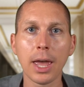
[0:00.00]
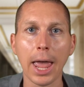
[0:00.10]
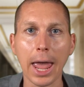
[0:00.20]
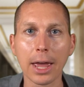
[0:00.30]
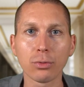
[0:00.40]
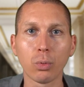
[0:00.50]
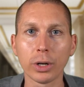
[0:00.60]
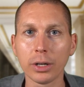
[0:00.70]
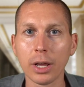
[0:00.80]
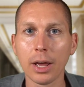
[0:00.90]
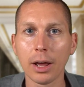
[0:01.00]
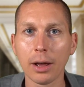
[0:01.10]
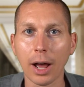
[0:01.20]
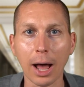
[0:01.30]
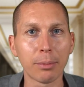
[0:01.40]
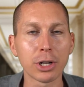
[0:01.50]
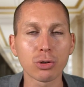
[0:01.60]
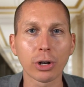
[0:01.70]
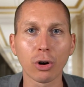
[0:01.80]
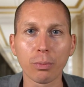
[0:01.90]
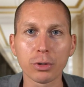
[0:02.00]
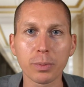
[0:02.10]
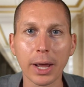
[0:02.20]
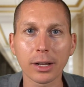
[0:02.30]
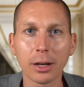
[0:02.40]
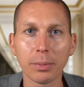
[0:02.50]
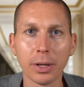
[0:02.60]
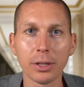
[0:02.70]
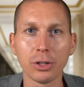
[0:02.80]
and when Hot Money Trader opens back up,